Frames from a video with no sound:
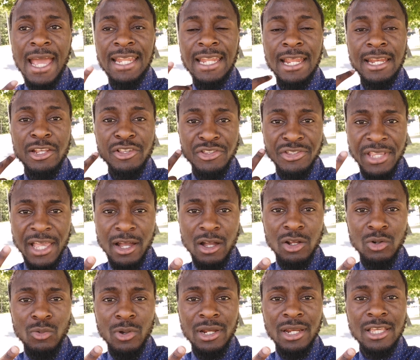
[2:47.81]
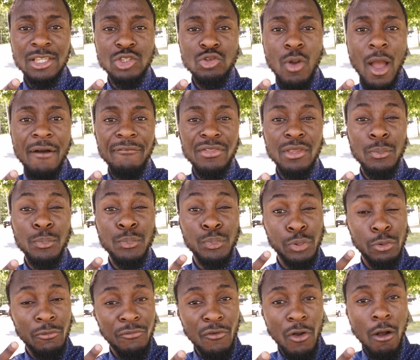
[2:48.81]
And then the second one is you have the
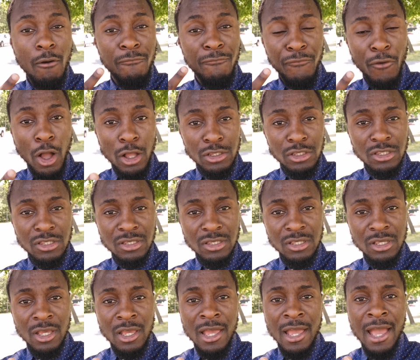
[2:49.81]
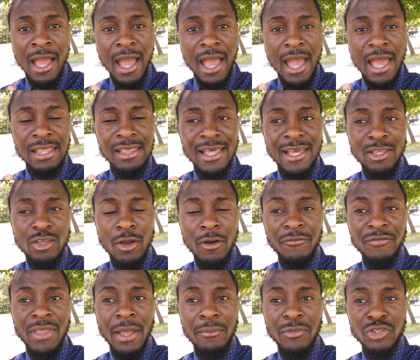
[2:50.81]
proof of funds and then you
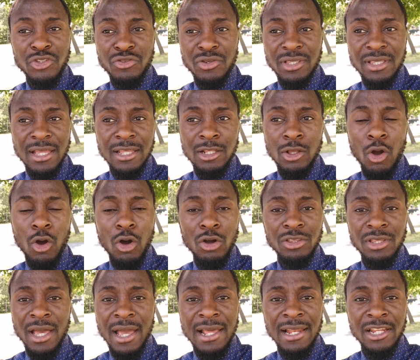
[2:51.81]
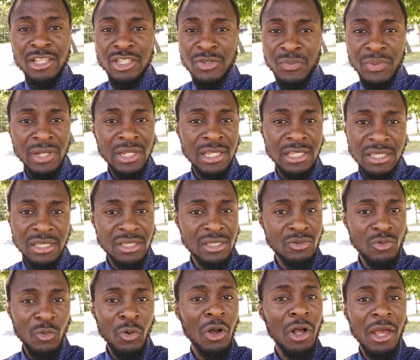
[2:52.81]
have demonstrated the other
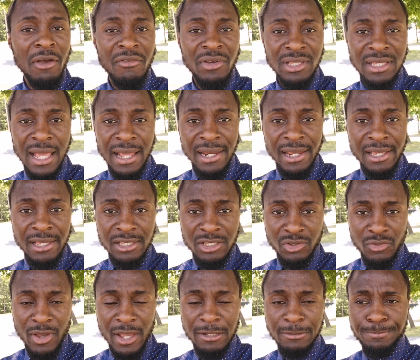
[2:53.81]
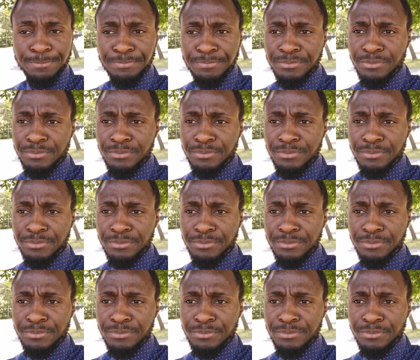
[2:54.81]
eligibilities, whatever that is, right?